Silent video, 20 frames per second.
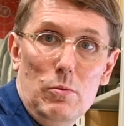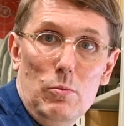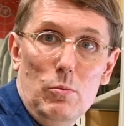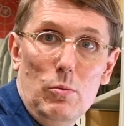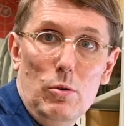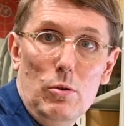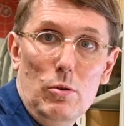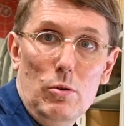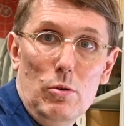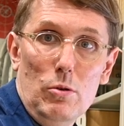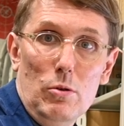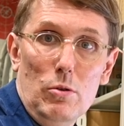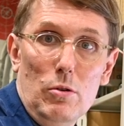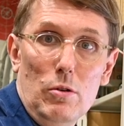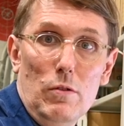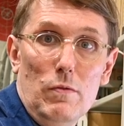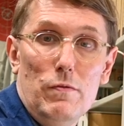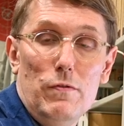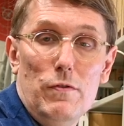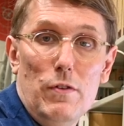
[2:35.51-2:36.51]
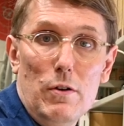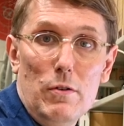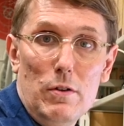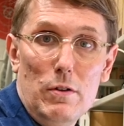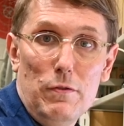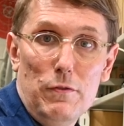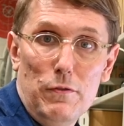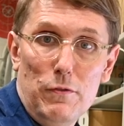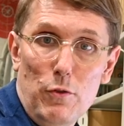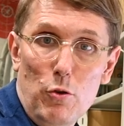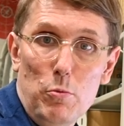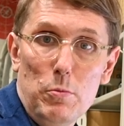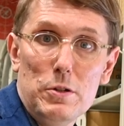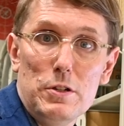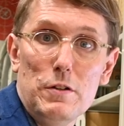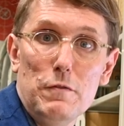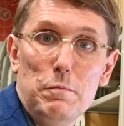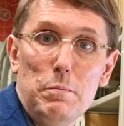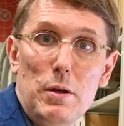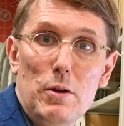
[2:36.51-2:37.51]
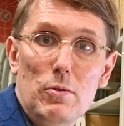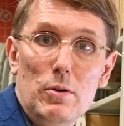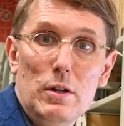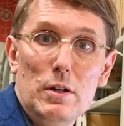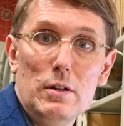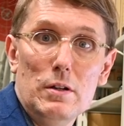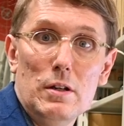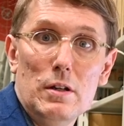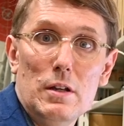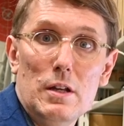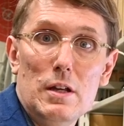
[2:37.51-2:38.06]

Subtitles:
were a very formative period.